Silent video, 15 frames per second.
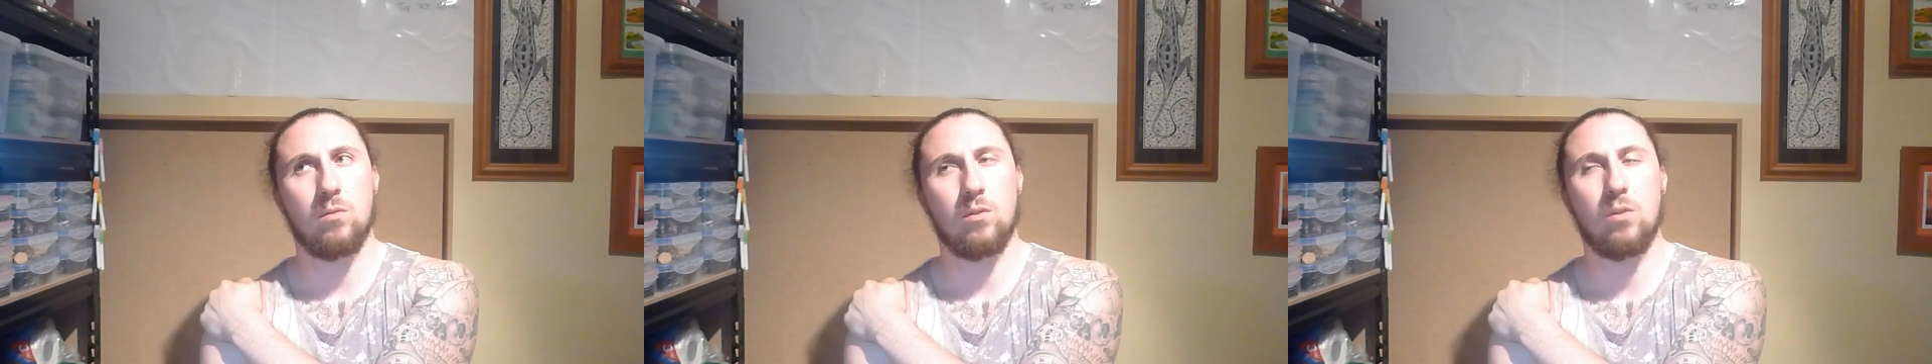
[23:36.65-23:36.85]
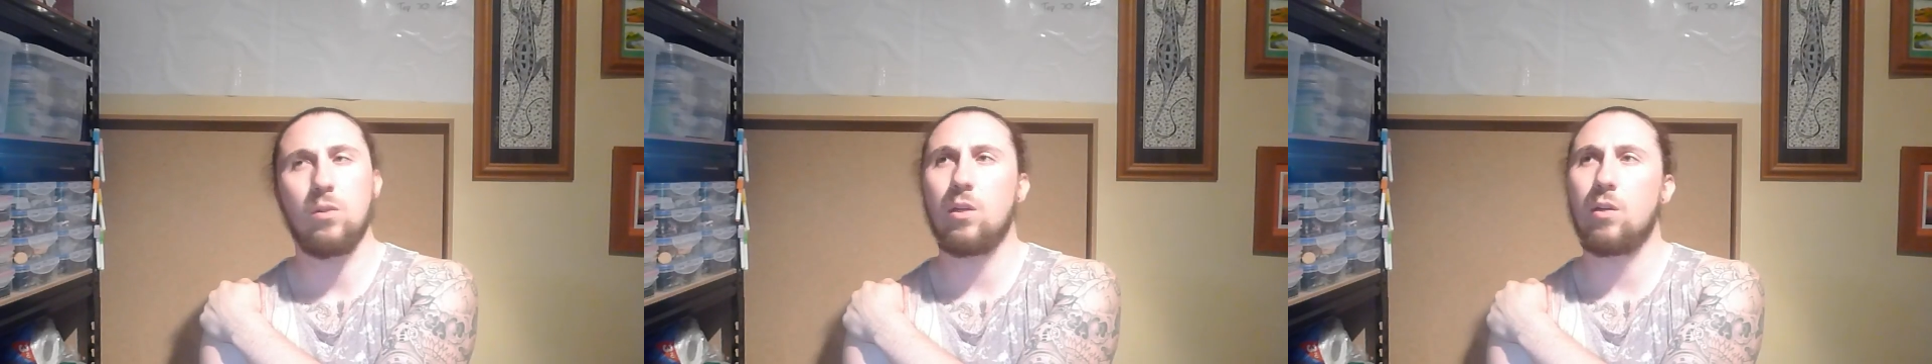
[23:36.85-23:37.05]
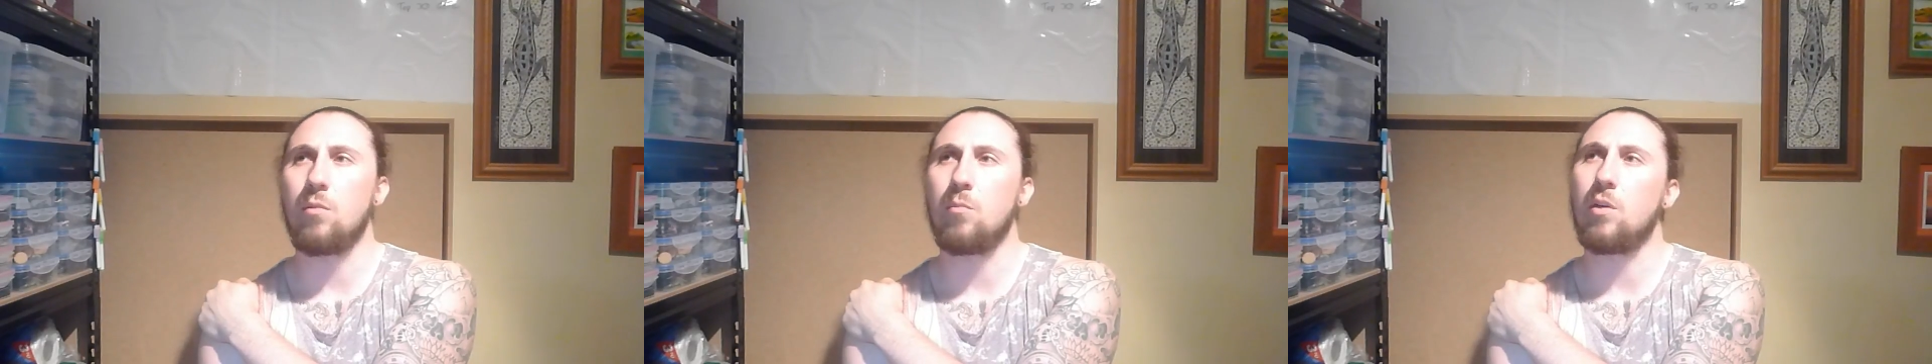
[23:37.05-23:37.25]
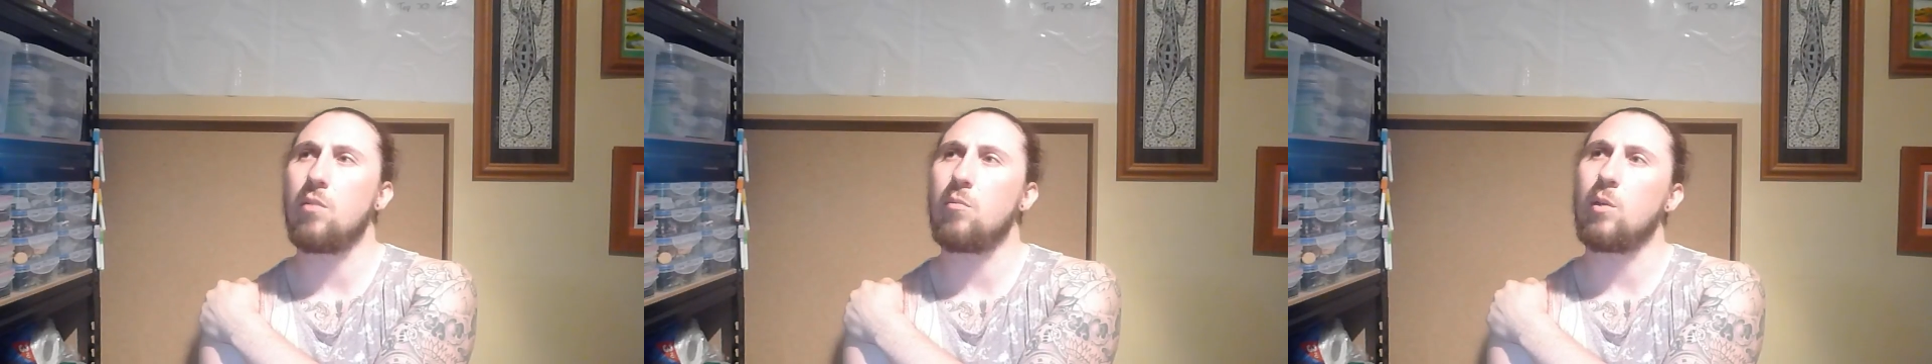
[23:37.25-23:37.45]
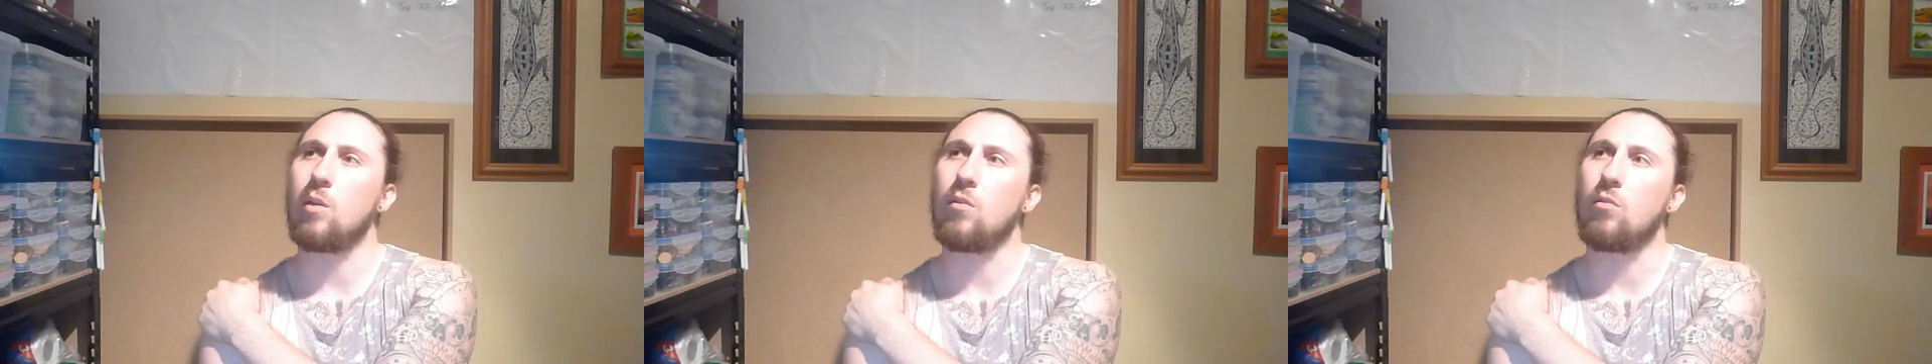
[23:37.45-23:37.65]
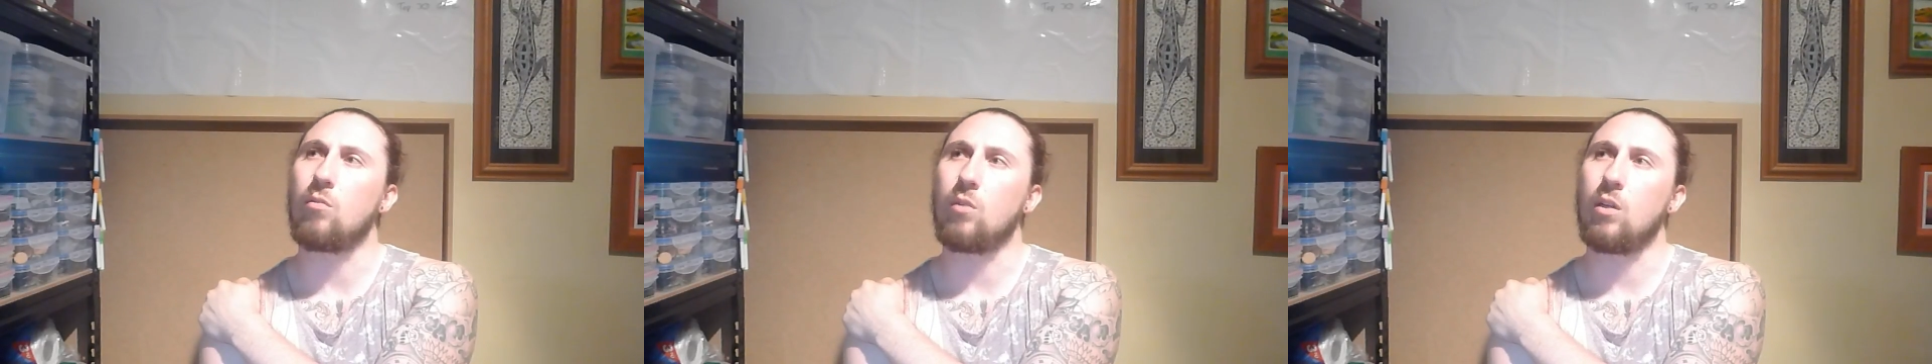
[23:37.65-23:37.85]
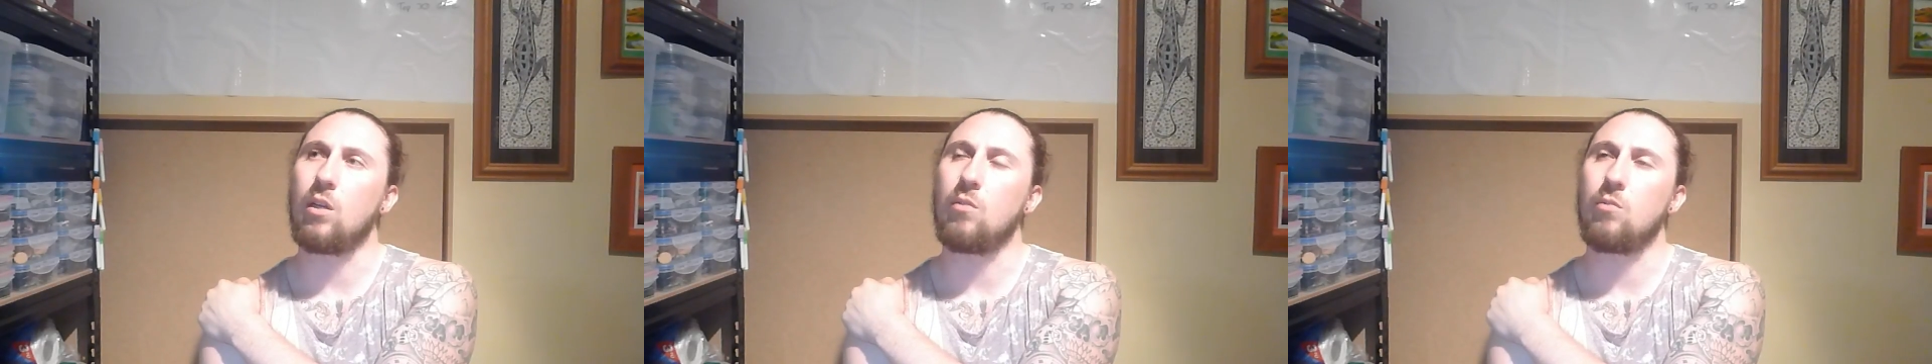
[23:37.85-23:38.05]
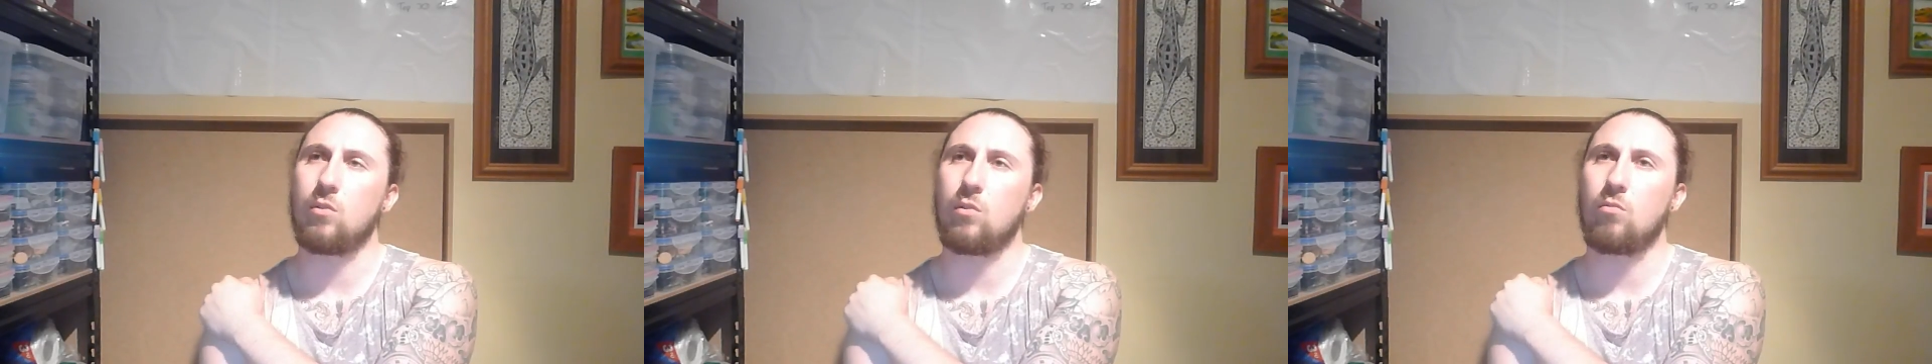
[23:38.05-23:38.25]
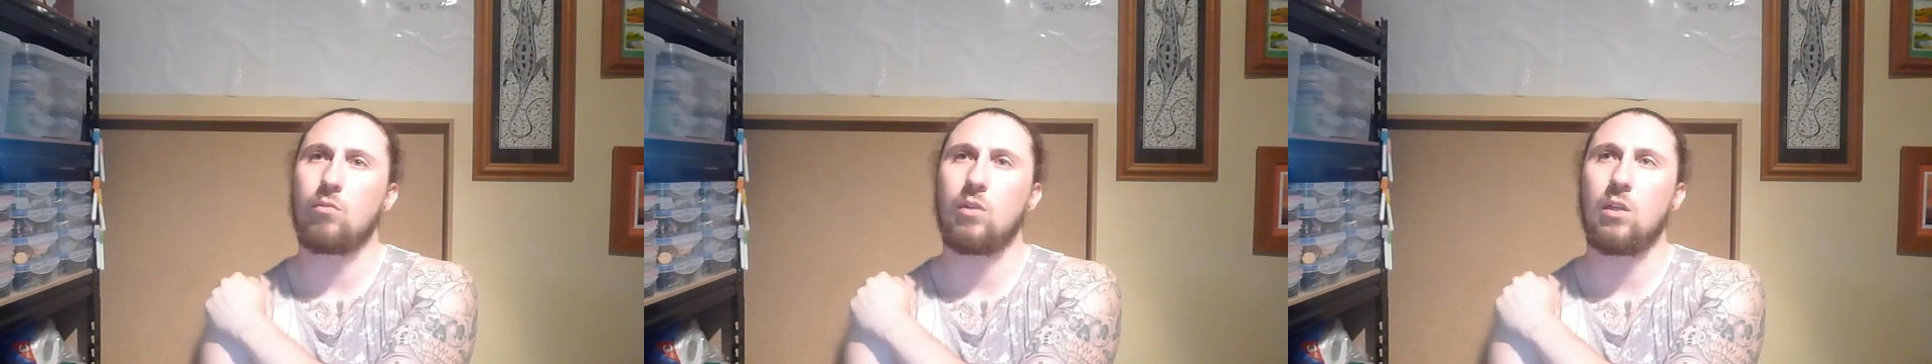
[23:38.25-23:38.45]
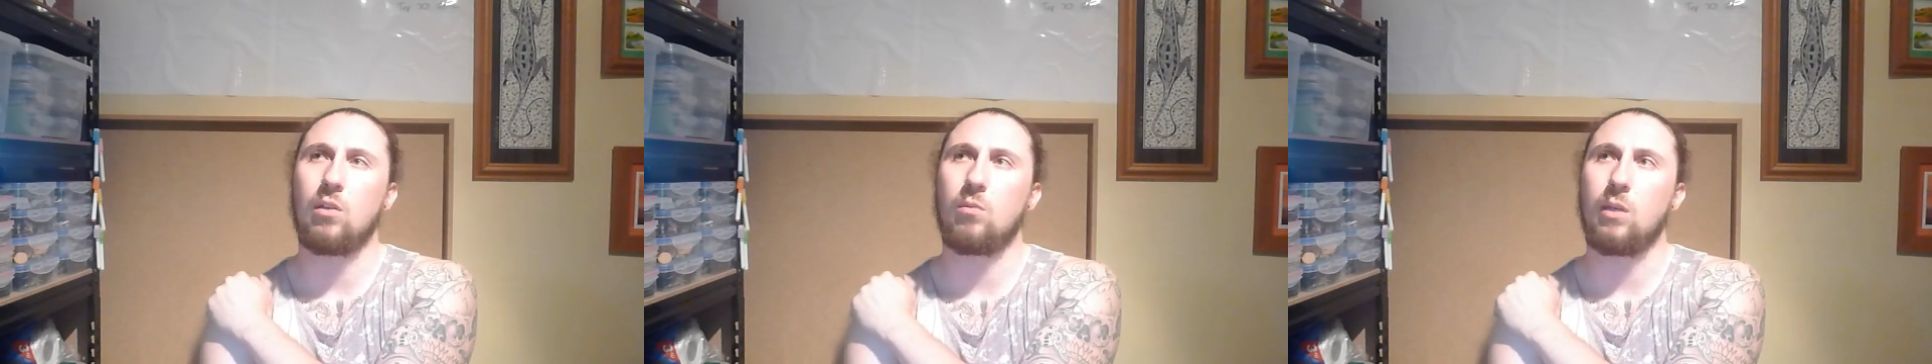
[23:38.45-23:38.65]
Oh no, it might have been a 3. It was a
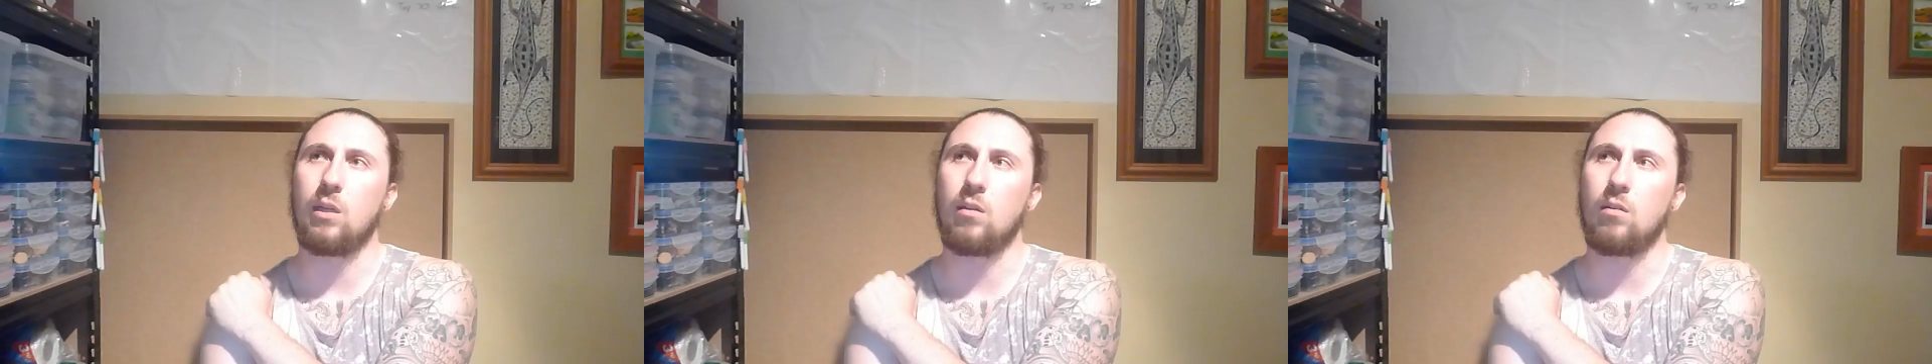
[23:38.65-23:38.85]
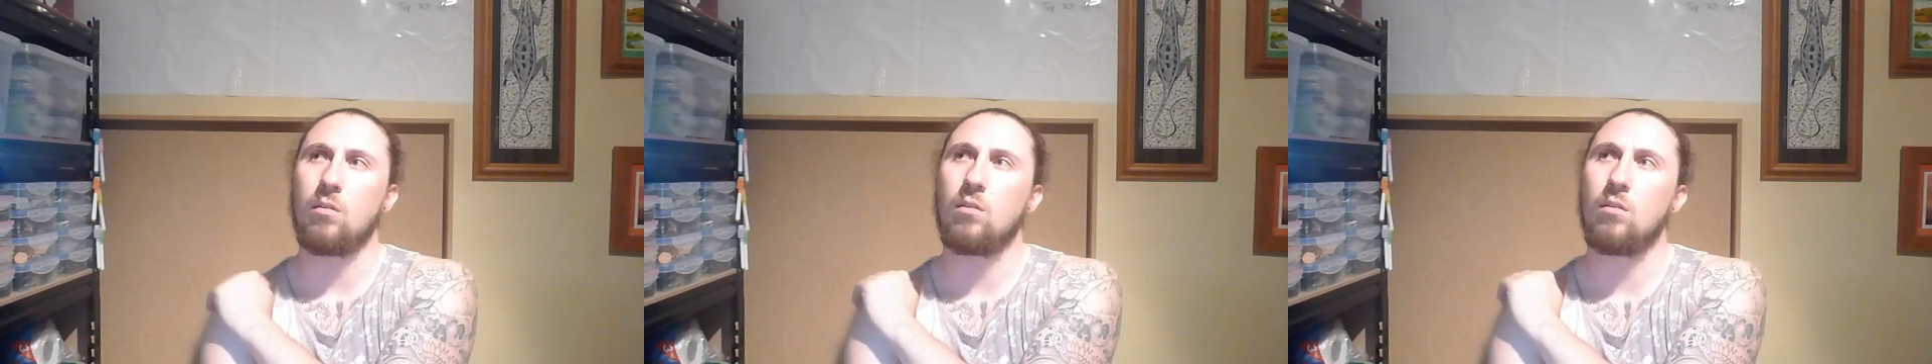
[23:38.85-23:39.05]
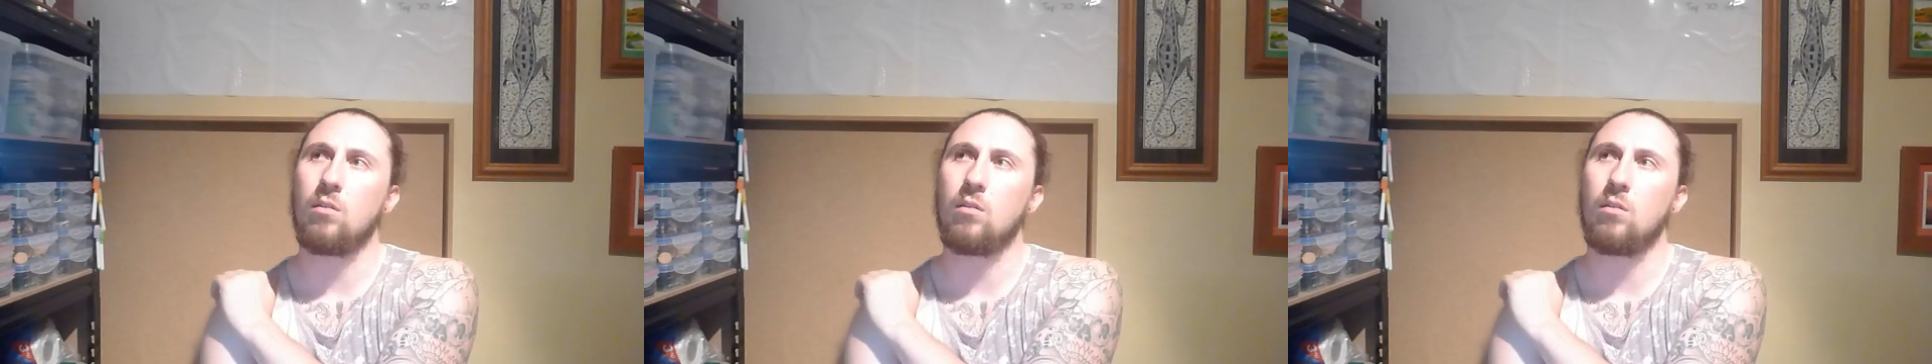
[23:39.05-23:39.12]
3-0 win,